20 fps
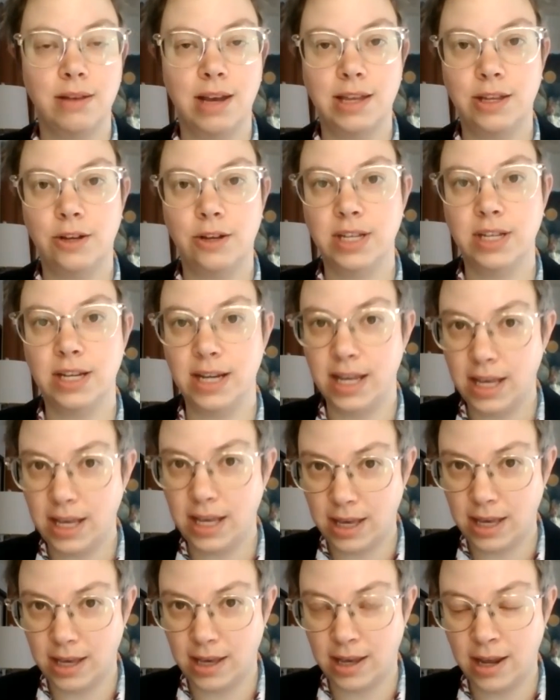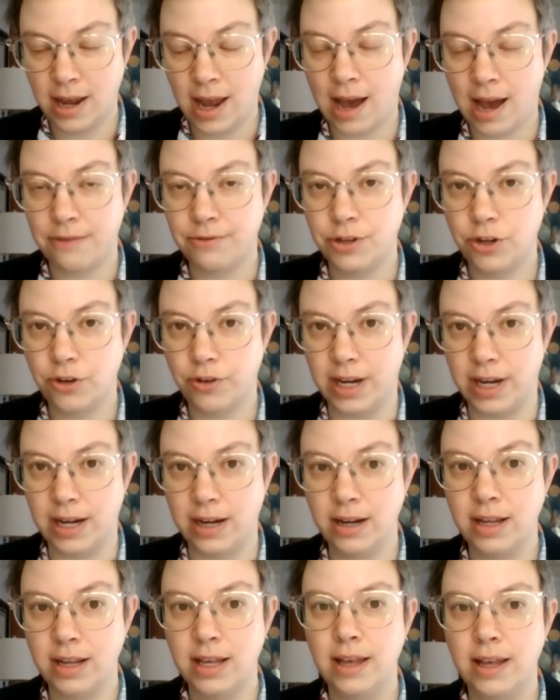and there's an E after green,